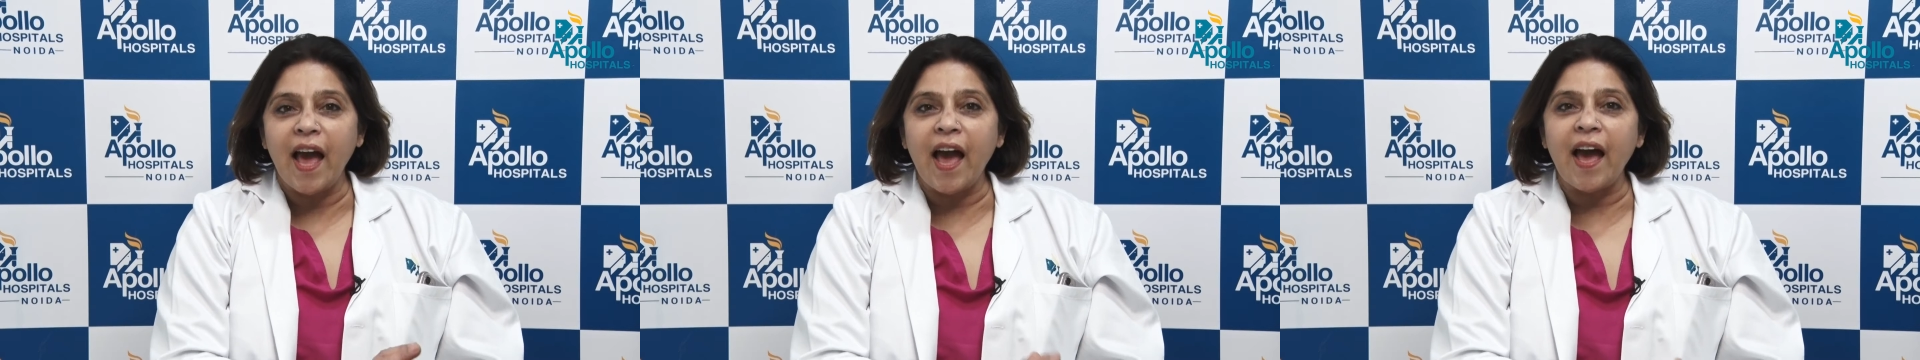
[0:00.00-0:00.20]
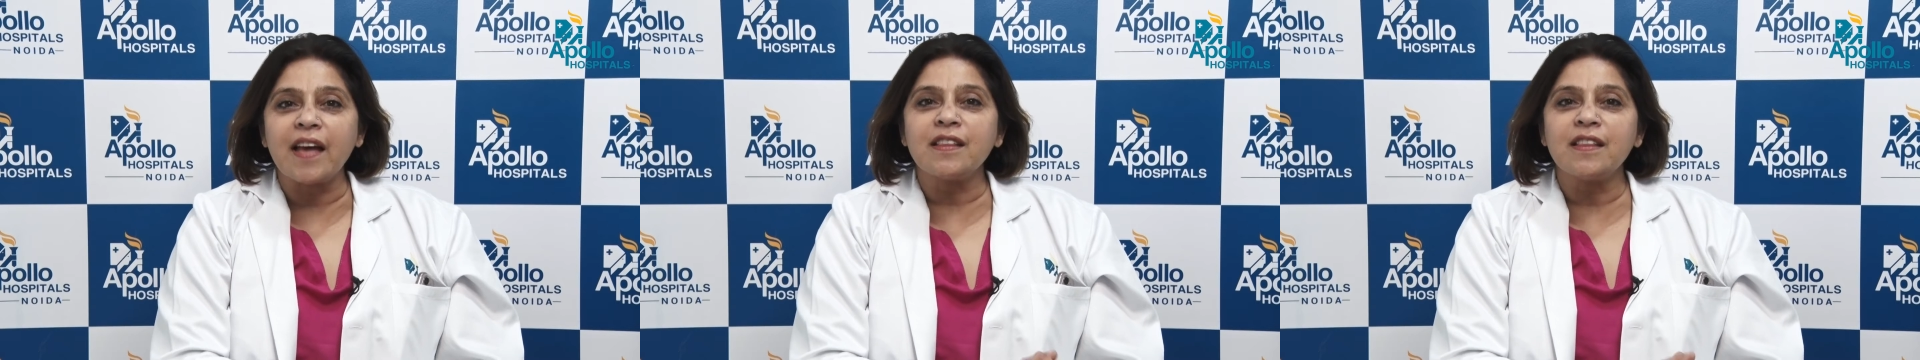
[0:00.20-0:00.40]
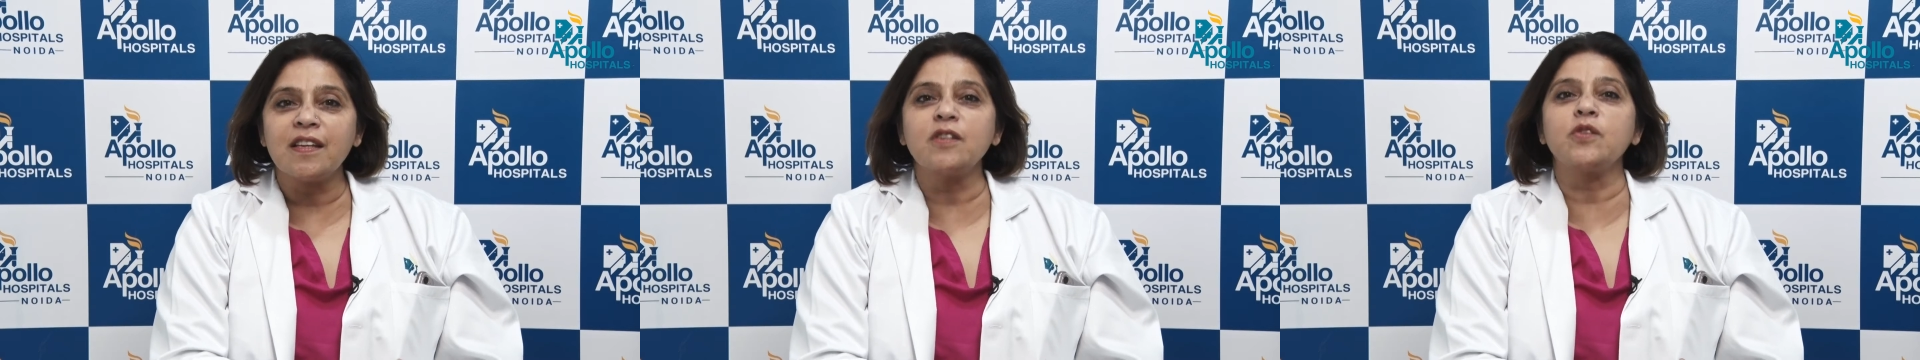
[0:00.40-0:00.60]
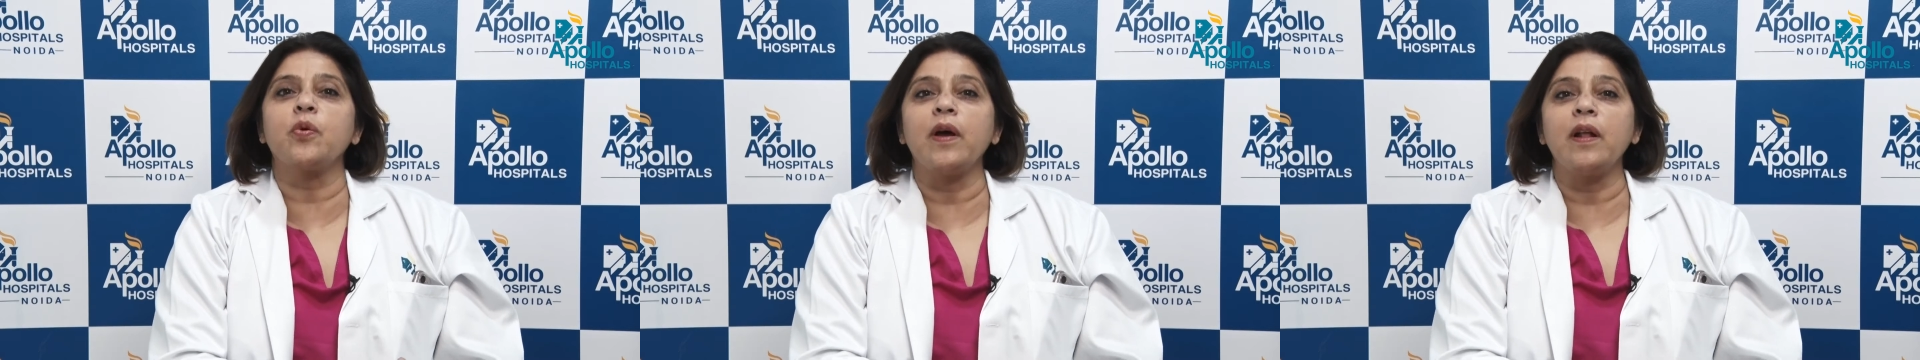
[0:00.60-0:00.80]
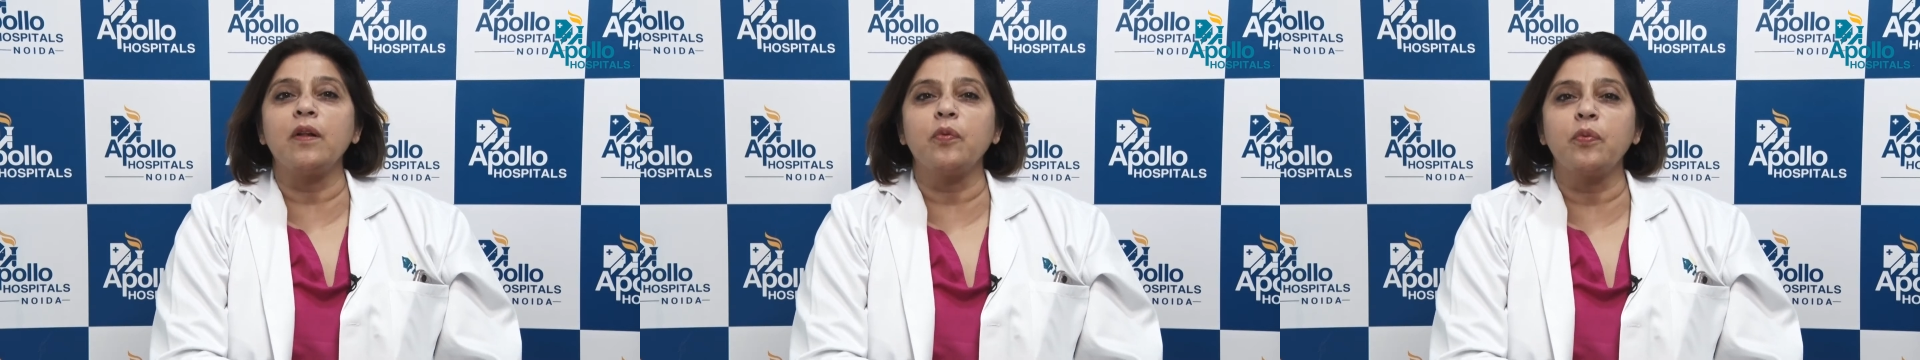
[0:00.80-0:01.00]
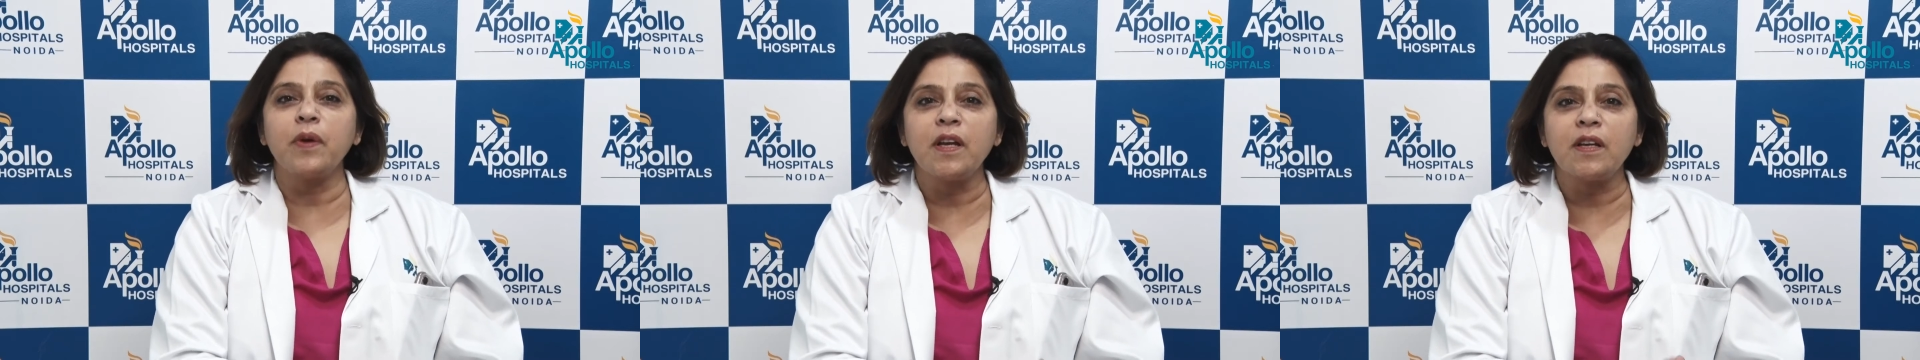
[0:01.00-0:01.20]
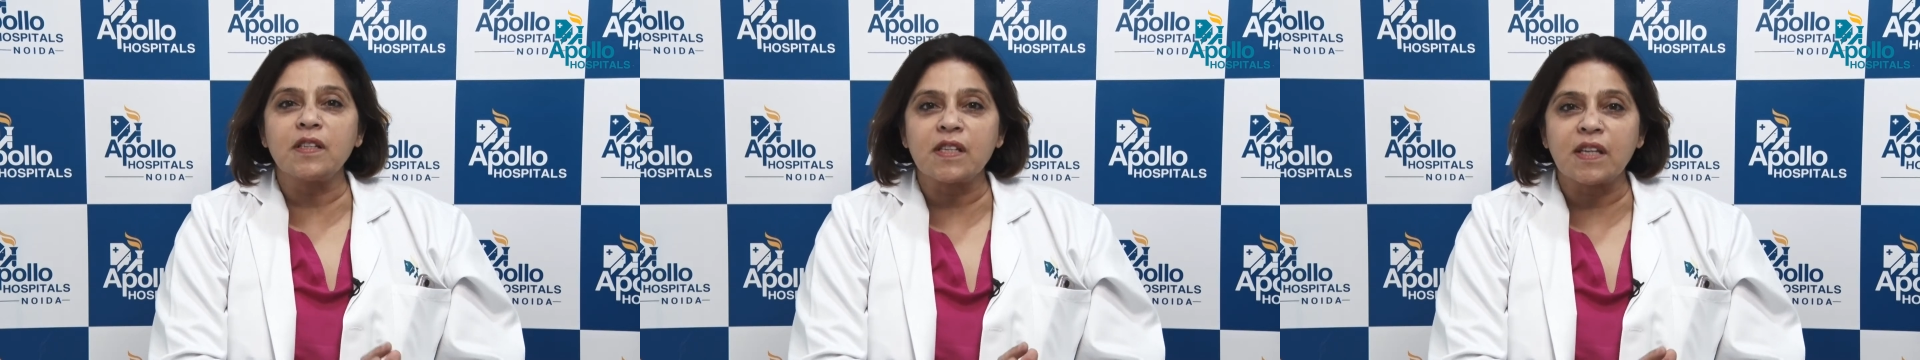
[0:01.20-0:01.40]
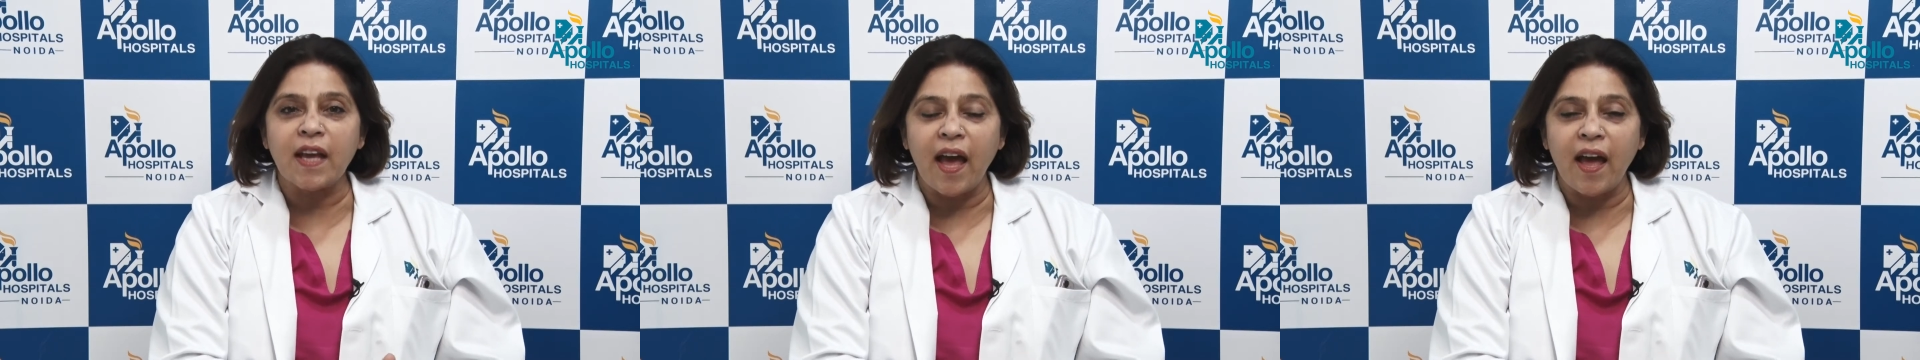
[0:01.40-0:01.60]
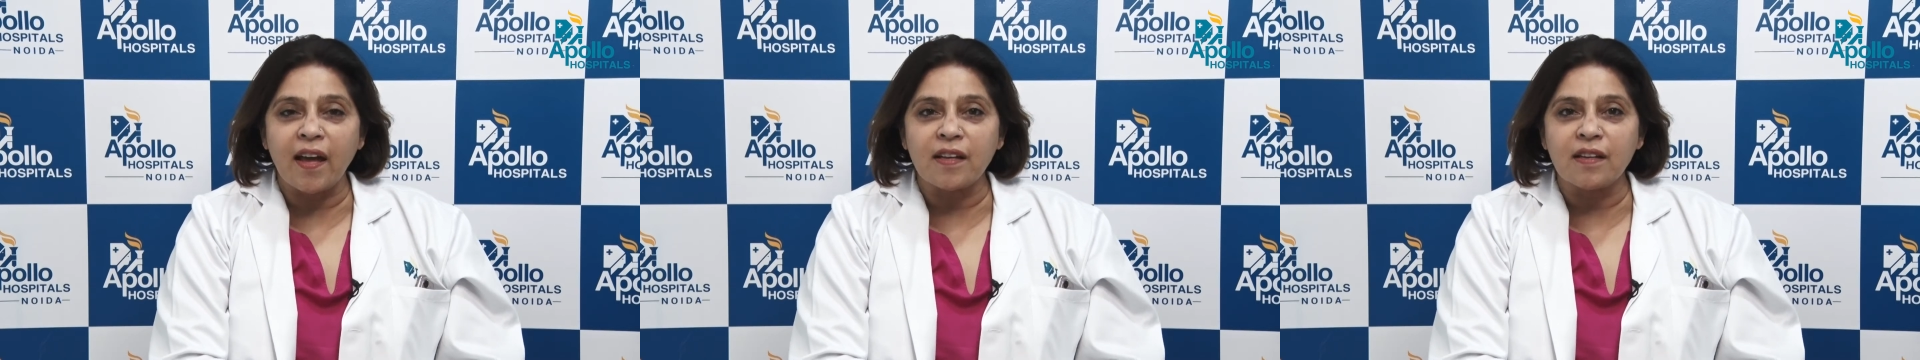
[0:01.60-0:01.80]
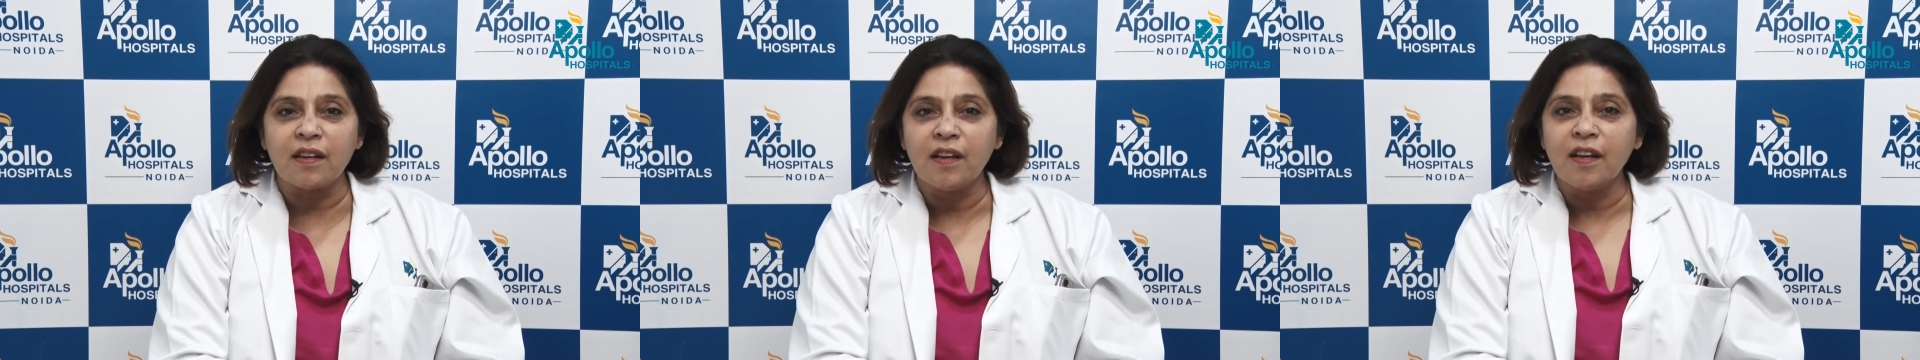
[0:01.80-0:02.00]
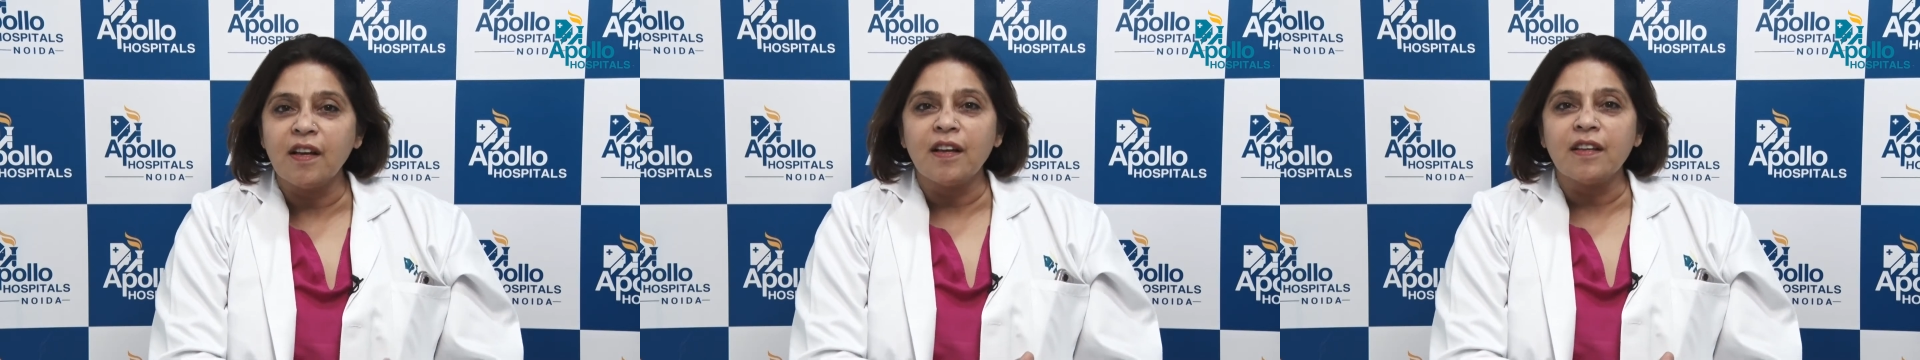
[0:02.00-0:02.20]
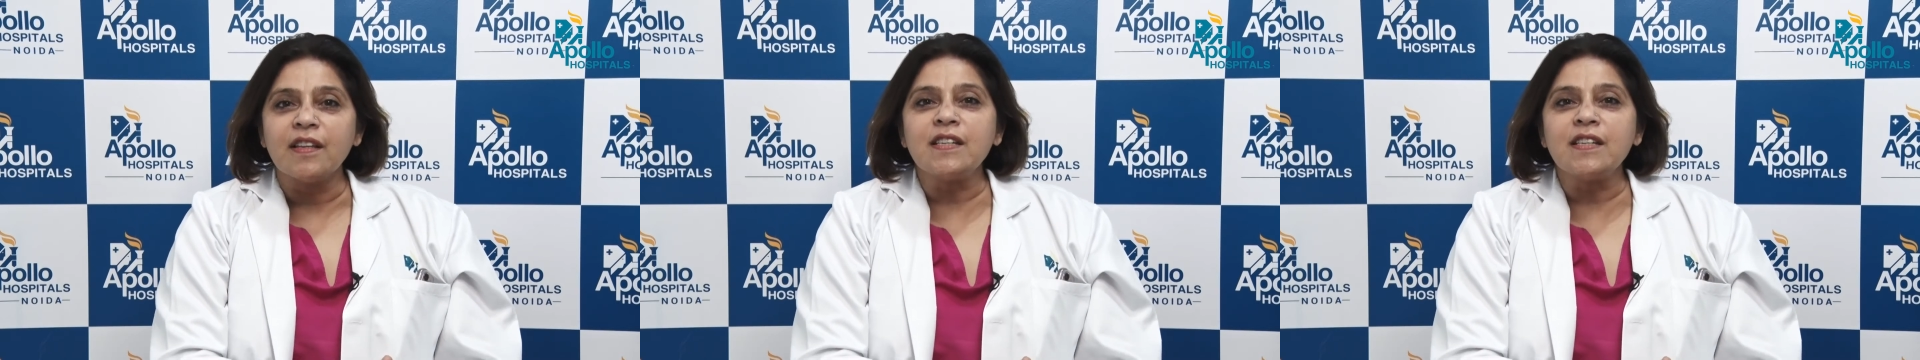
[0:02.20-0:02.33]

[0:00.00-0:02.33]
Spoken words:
at the 12-week scan.